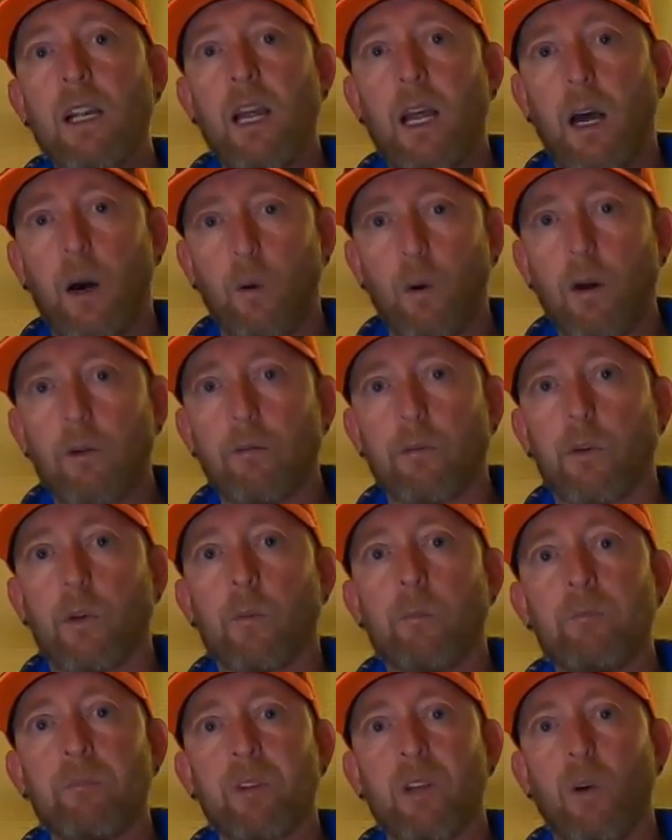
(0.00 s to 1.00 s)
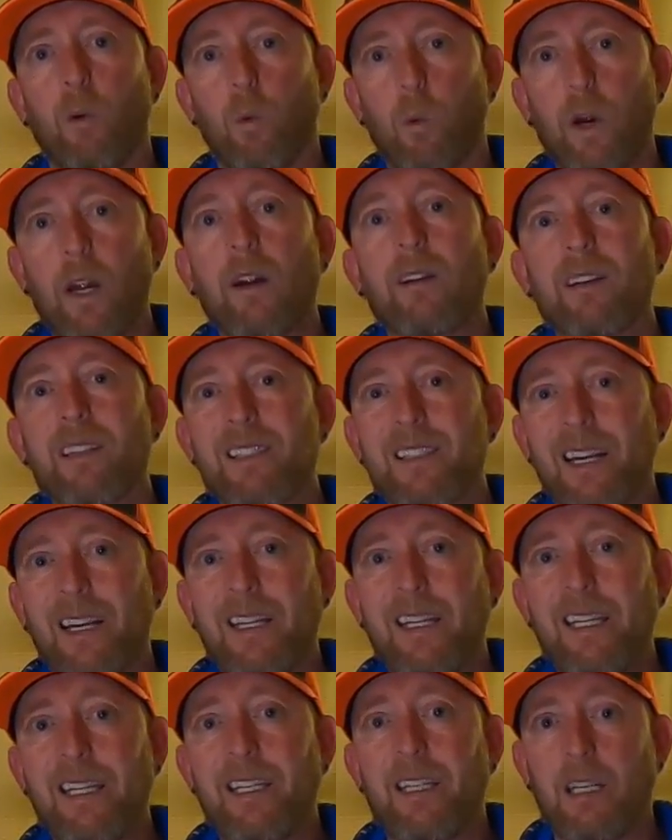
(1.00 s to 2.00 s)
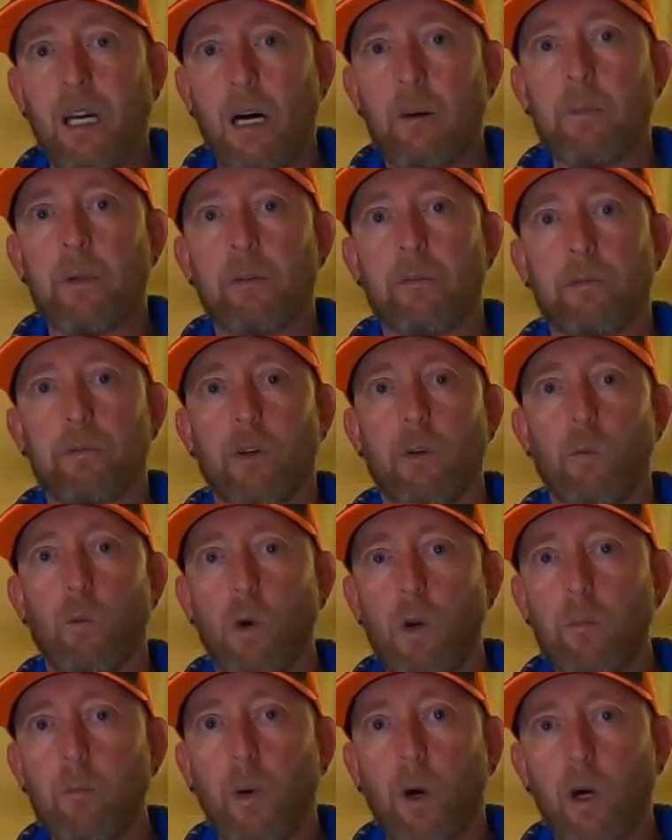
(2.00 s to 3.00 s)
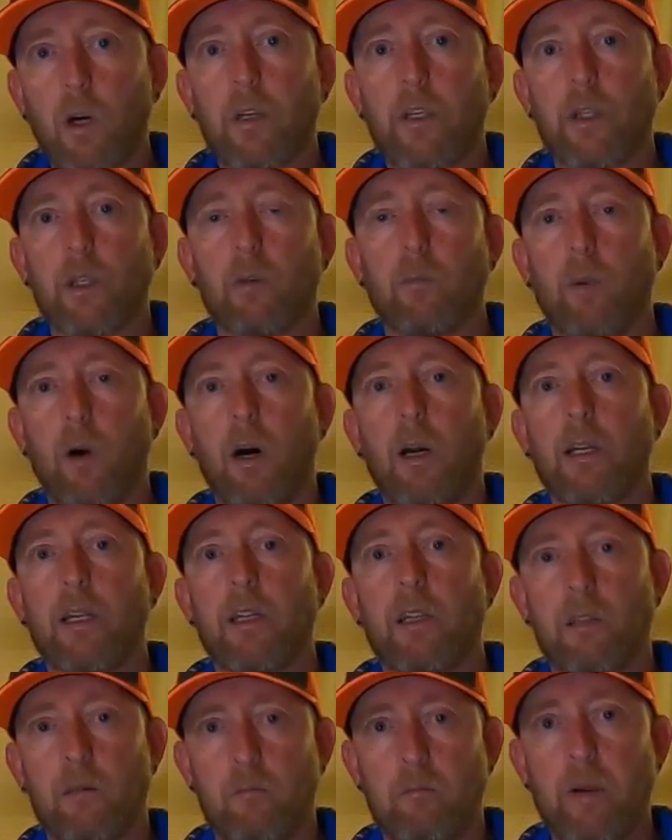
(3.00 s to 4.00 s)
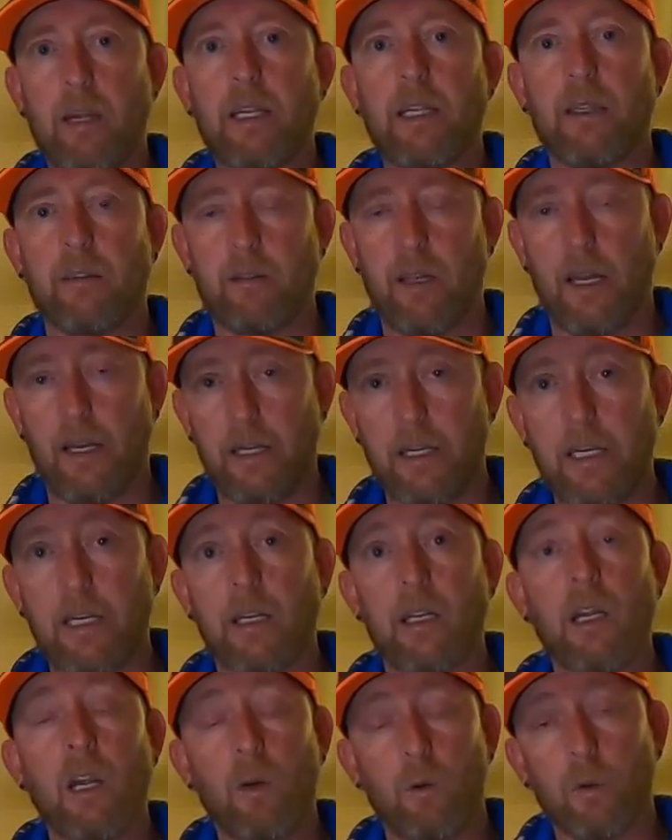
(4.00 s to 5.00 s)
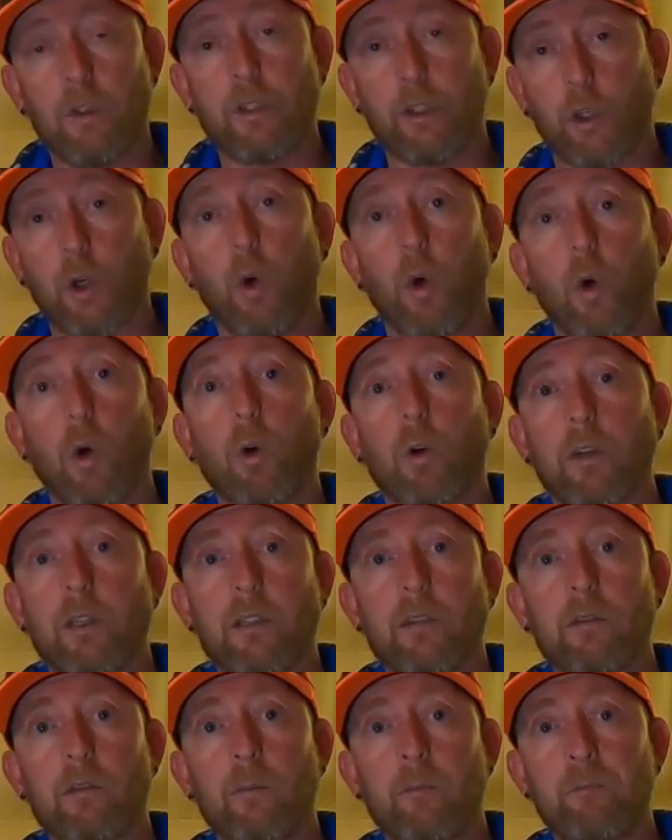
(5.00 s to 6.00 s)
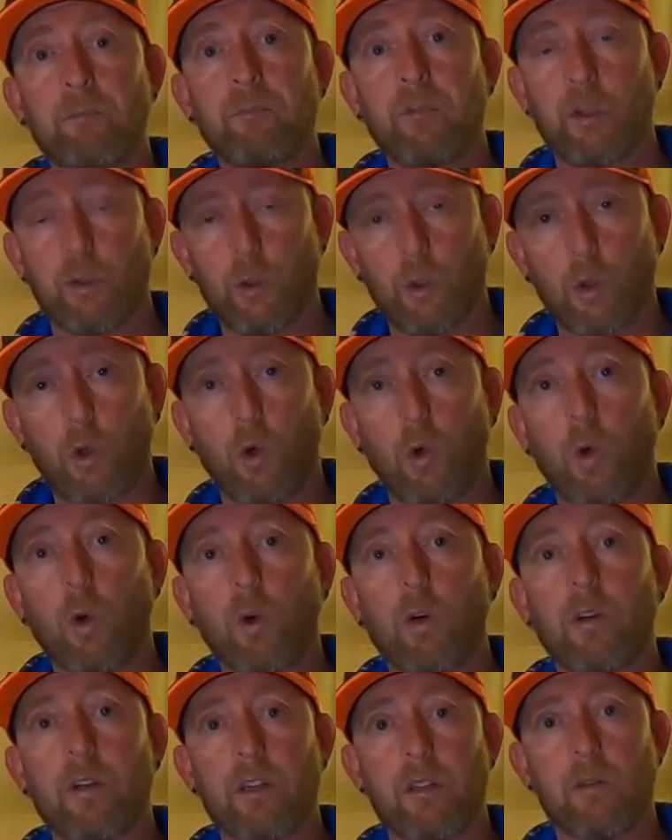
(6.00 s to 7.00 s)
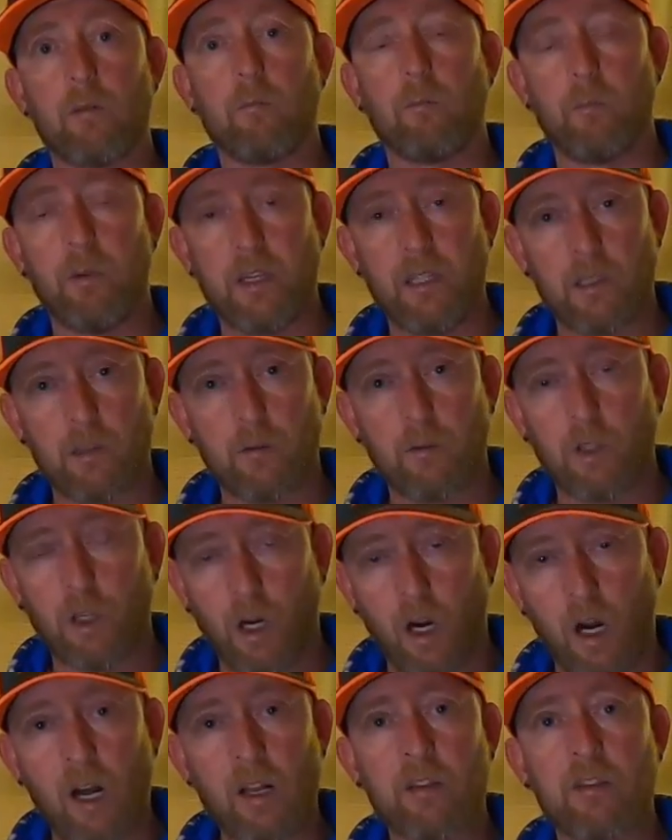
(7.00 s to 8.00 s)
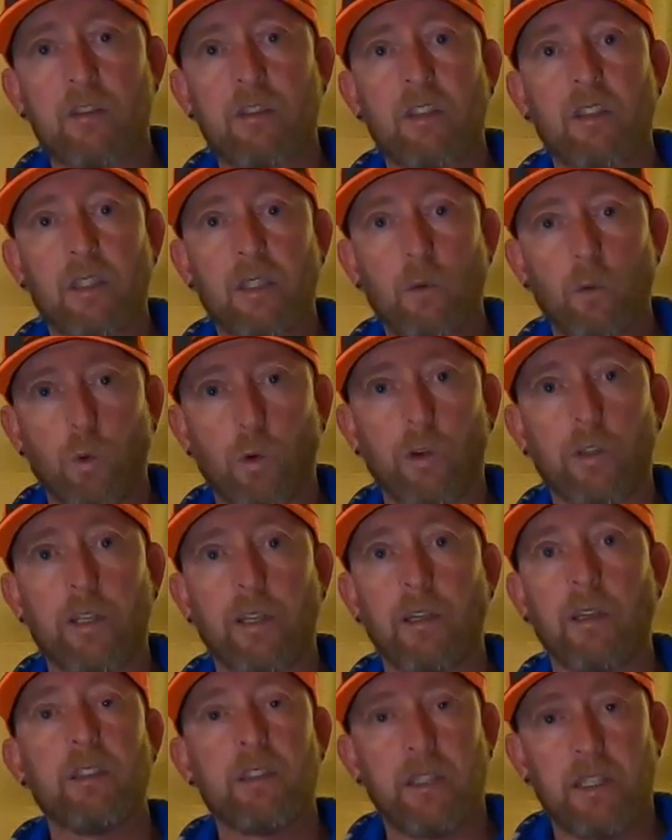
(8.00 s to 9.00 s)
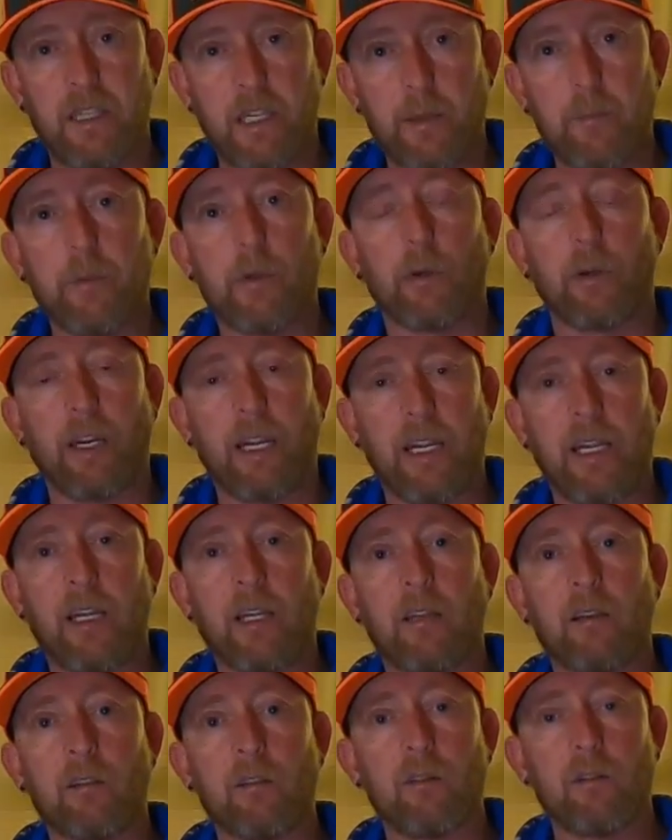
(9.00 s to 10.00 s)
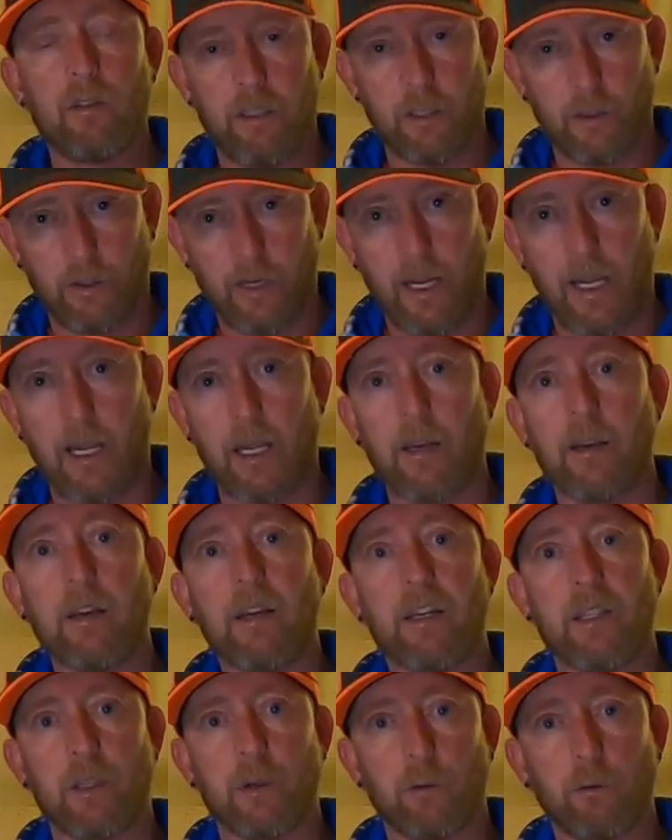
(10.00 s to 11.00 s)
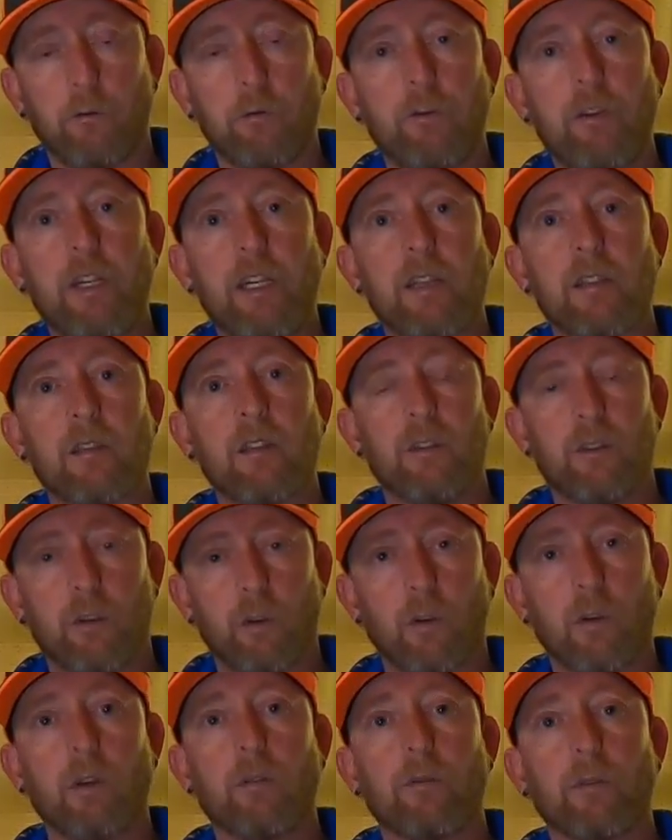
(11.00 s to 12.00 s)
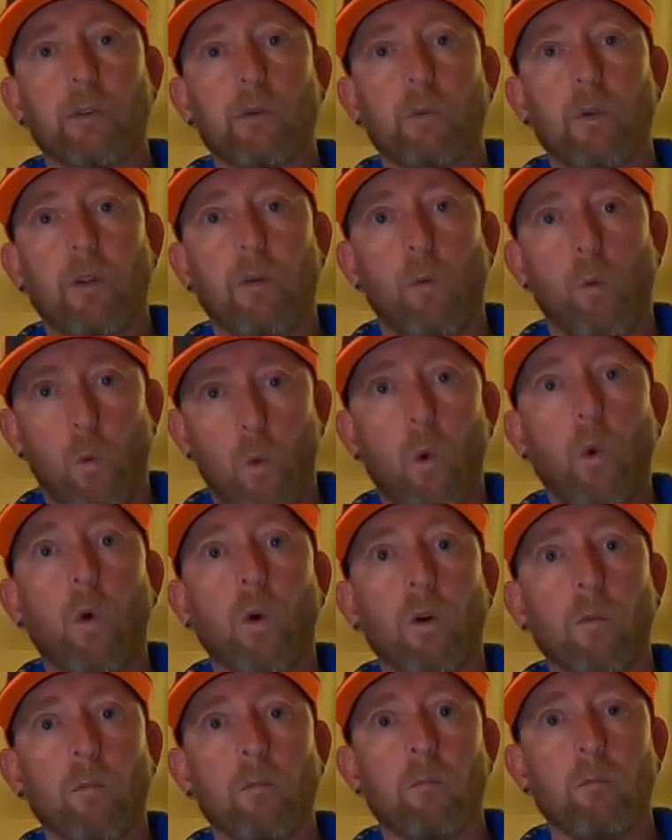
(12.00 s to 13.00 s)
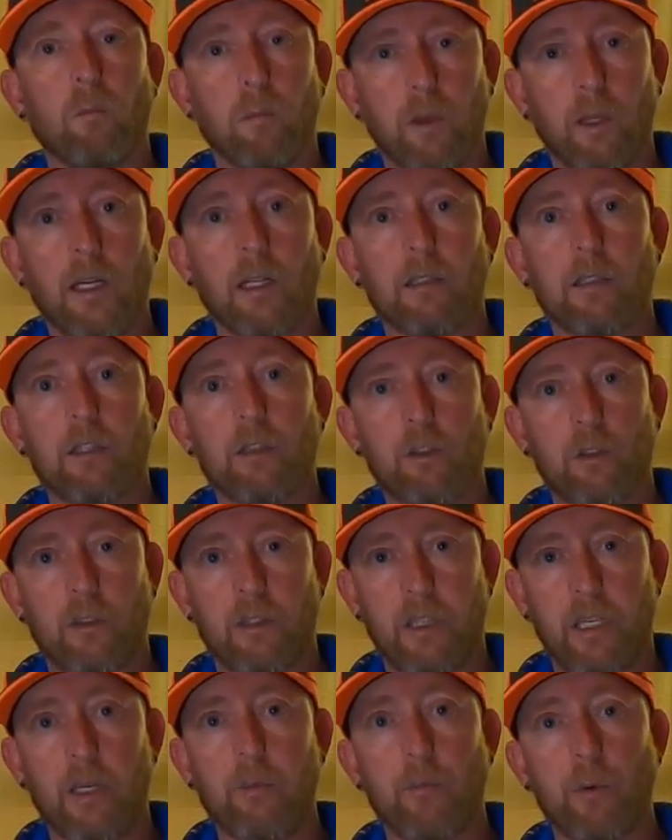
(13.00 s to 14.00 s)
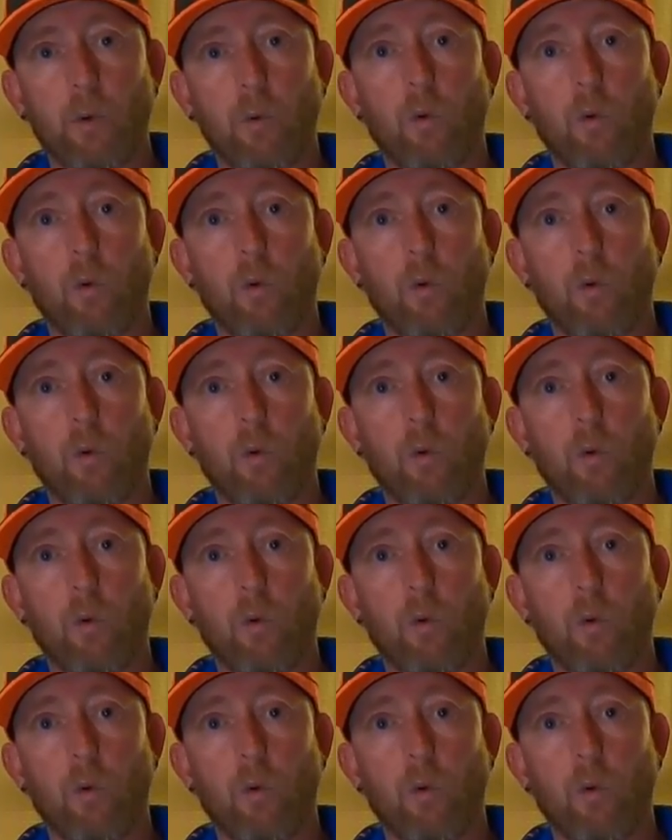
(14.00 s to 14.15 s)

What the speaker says: However, where is that heat coming from? What part of your body is making that heat? Well, your core is. Your core is constantly working to keep your hands, your head, and your feet delivered with warm blood that's going to keep you